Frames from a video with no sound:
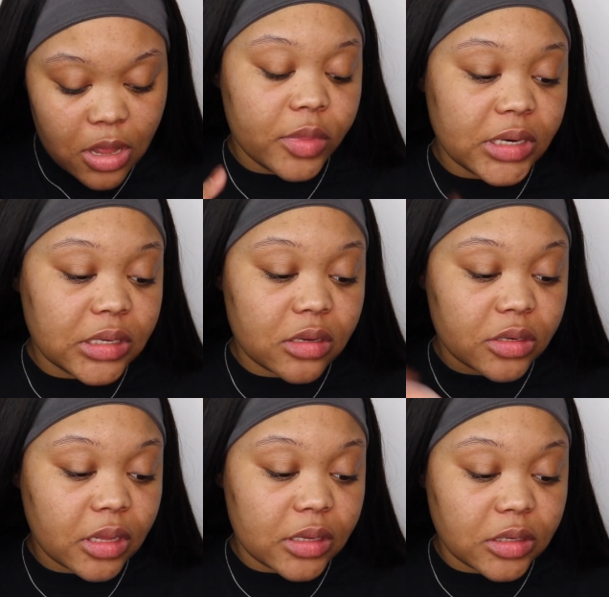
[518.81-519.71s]
The details
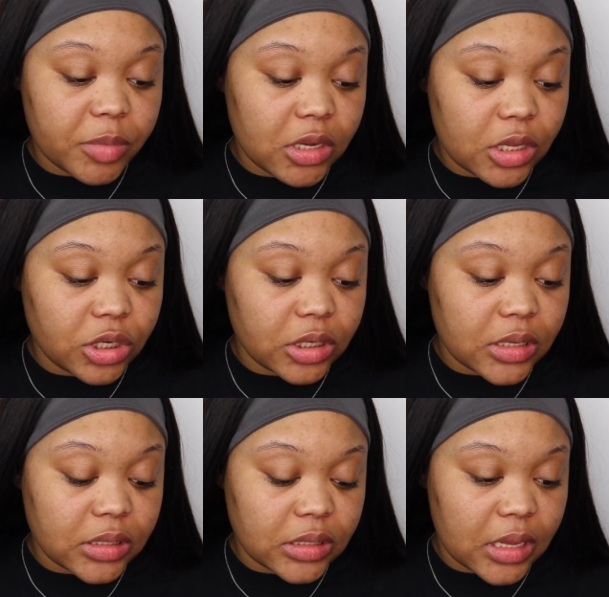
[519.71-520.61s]
on this sponge,
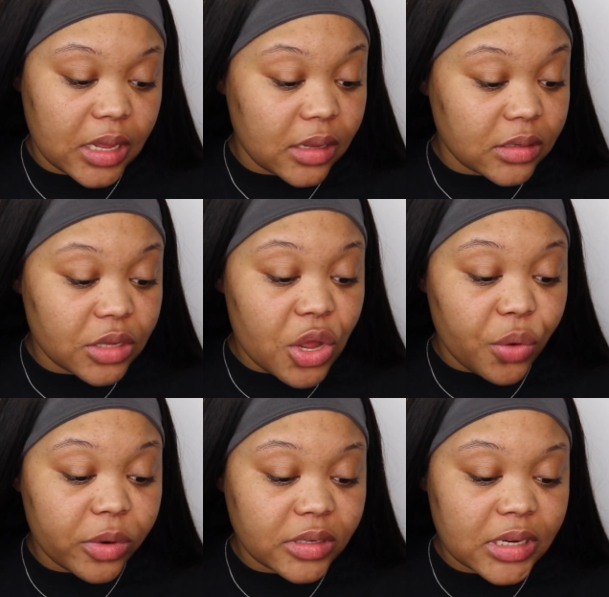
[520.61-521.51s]
it says
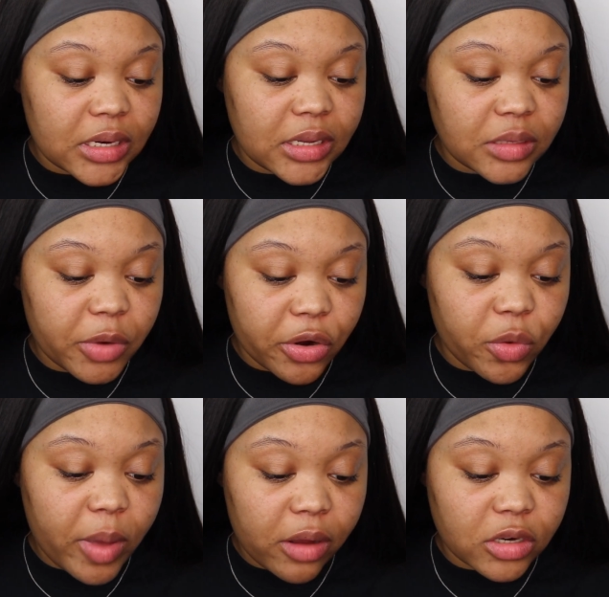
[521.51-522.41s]
Real Techniques Miracle
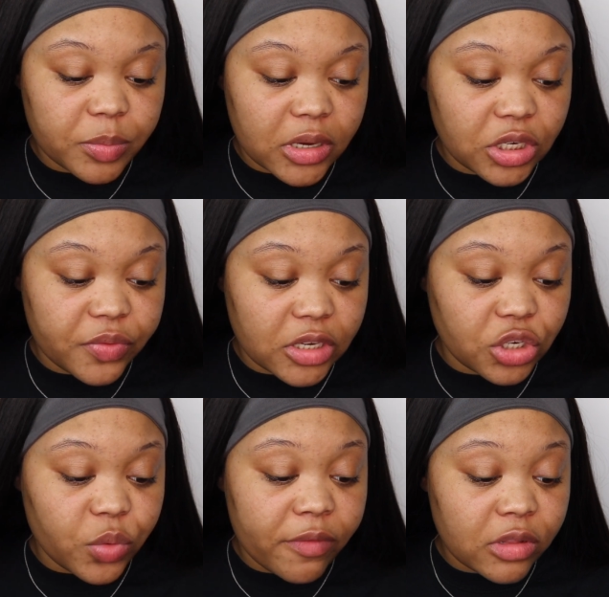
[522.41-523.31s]
Powder Sponge
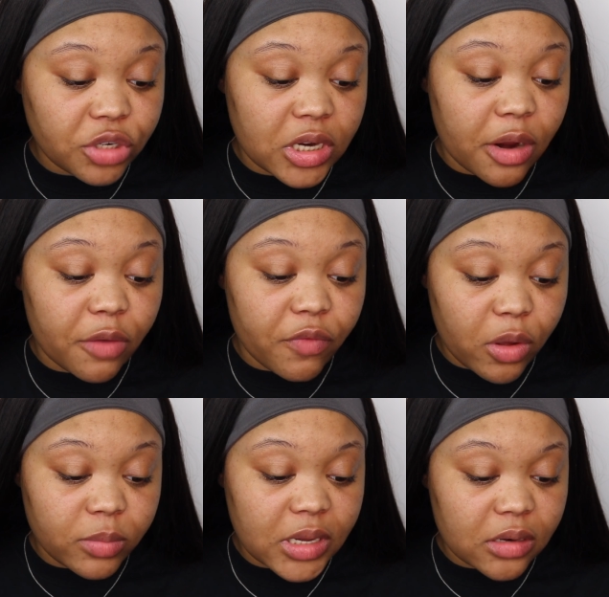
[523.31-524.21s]
features revolutionary
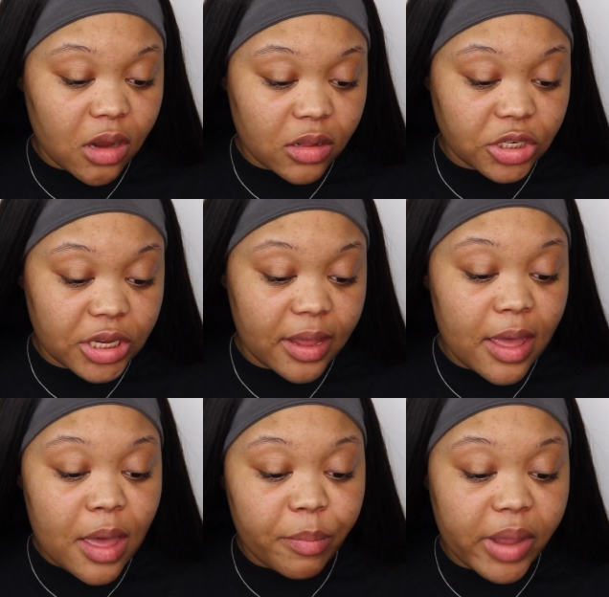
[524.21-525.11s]
foam technology
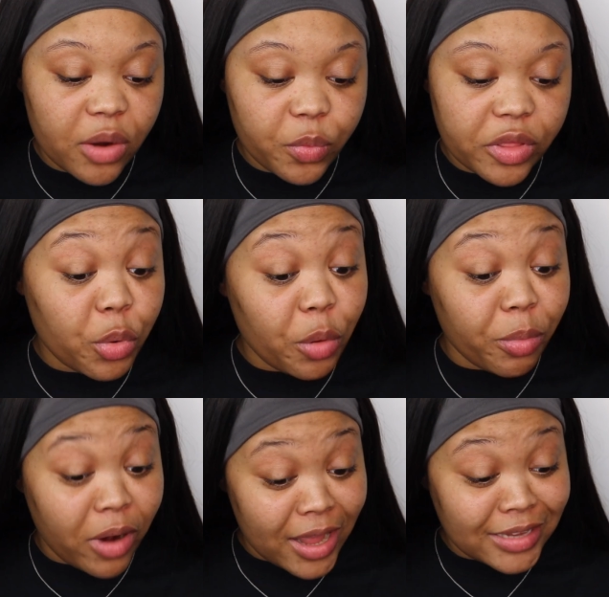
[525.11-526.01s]
paired with
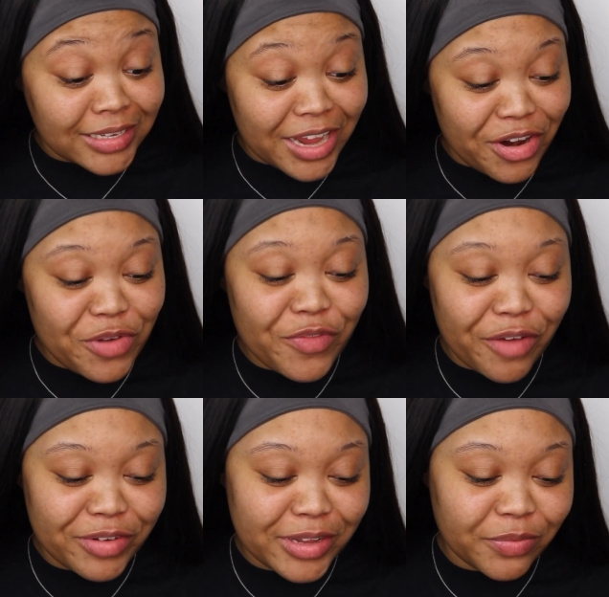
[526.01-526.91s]
proprietary
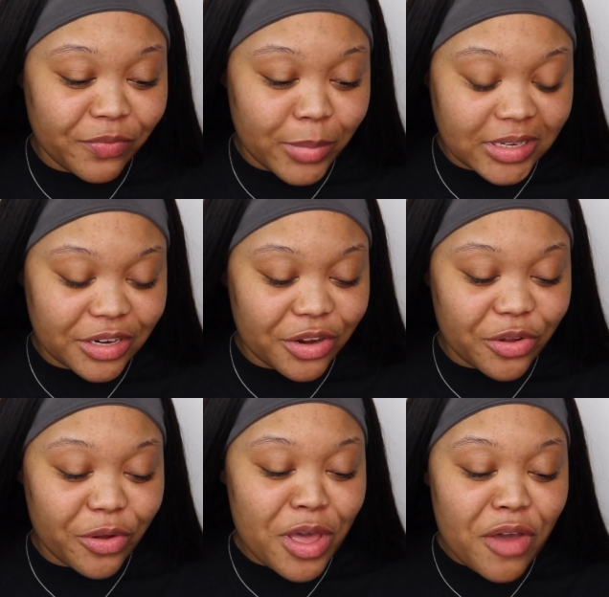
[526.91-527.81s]
velvety
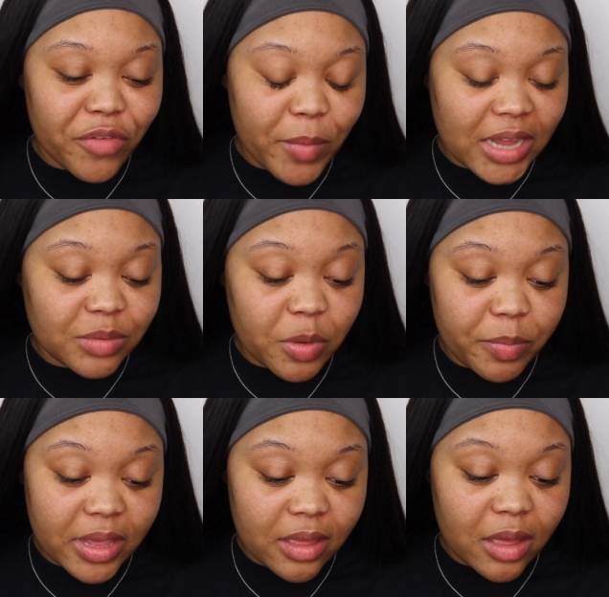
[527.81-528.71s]
material for maximum
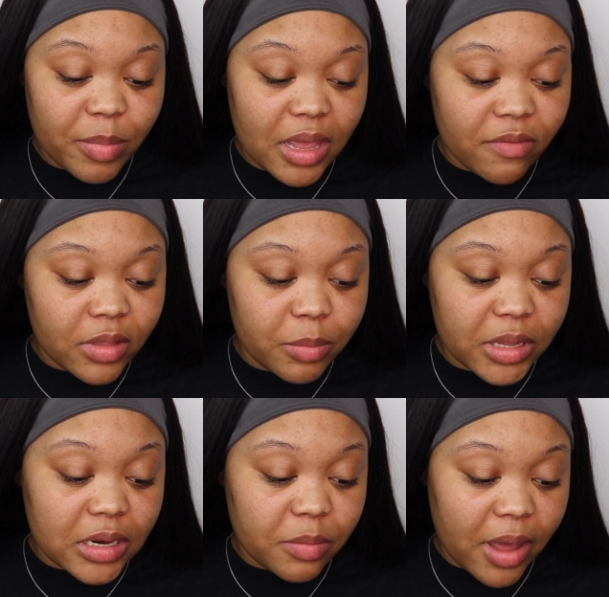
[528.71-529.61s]
pickup, evenly
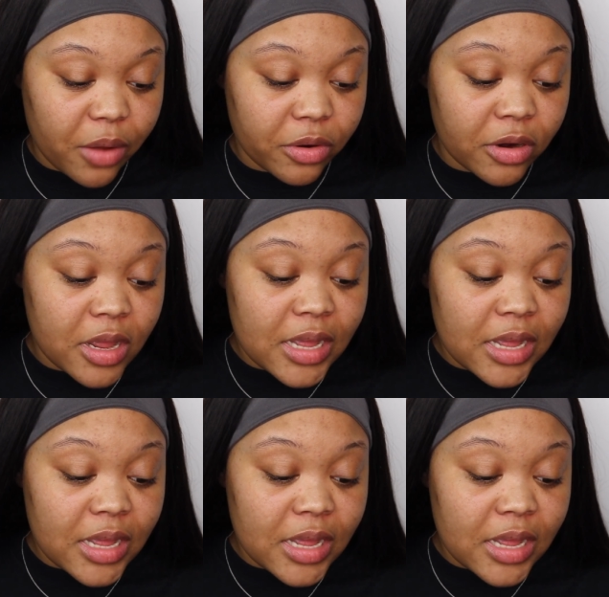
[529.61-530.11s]
blended powder.